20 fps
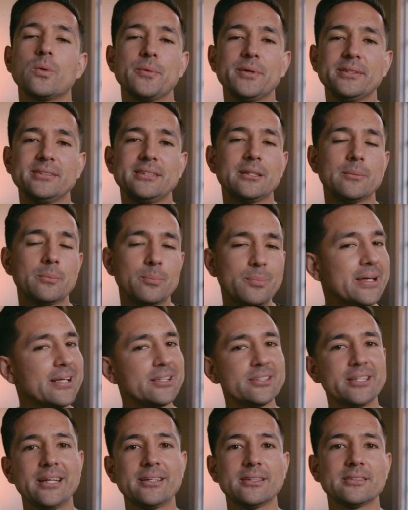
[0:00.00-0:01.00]
Where we see the
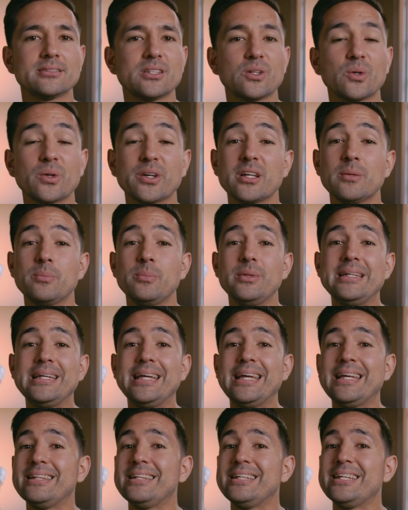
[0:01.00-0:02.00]
big changes though are gonna
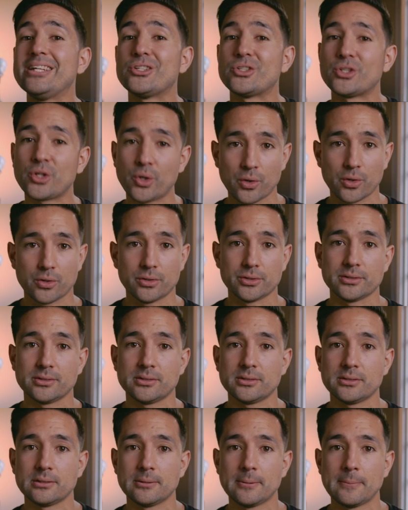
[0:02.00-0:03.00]
be in the
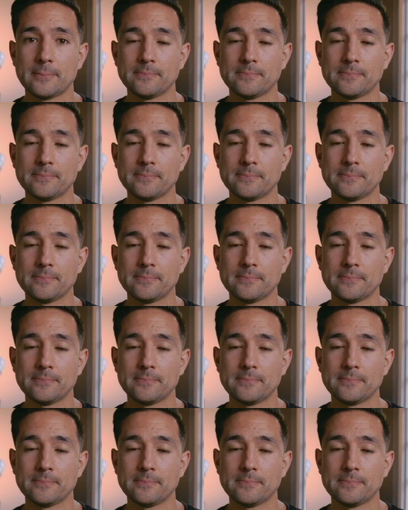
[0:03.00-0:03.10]
internals.